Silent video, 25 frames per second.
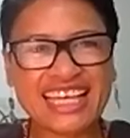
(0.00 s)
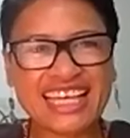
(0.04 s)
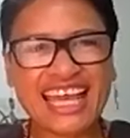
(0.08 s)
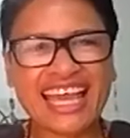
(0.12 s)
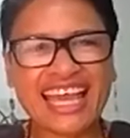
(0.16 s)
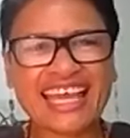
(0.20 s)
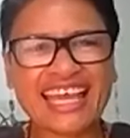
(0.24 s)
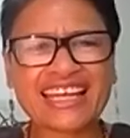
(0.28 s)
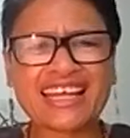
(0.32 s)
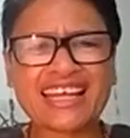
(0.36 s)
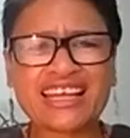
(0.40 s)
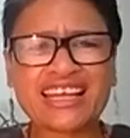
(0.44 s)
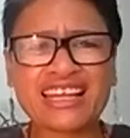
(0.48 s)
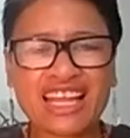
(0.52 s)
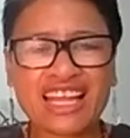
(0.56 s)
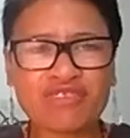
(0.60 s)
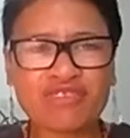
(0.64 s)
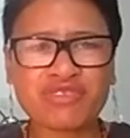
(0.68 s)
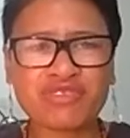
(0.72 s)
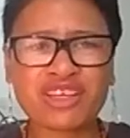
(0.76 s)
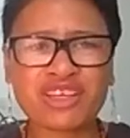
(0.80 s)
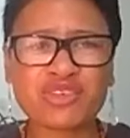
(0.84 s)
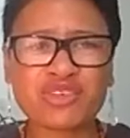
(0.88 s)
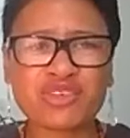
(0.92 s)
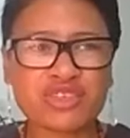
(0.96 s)
And I love
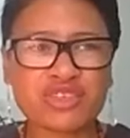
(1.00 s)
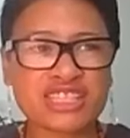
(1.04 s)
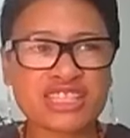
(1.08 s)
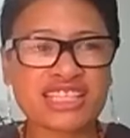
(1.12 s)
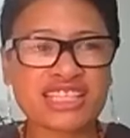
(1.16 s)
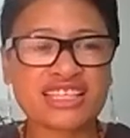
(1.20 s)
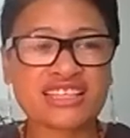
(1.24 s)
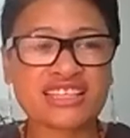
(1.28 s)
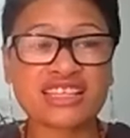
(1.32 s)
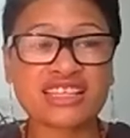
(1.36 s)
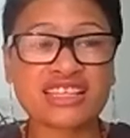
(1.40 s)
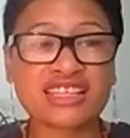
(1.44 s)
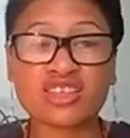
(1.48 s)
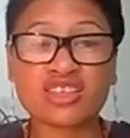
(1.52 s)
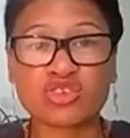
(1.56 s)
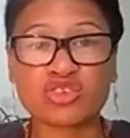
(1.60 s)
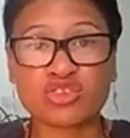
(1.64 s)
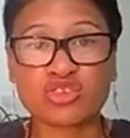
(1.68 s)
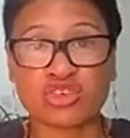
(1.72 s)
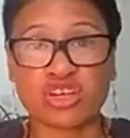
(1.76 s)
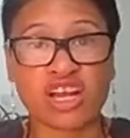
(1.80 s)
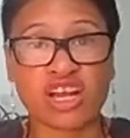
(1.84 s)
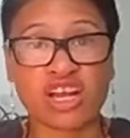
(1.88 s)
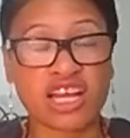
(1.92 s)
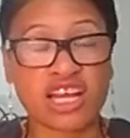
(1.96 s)
that you said that you
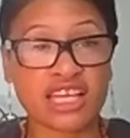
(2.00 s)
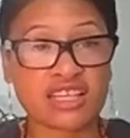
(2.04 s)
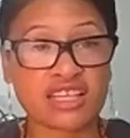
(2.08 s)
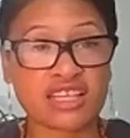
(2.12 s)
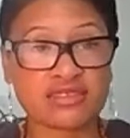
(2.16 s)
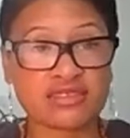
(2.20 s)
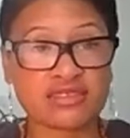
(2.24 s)
cry.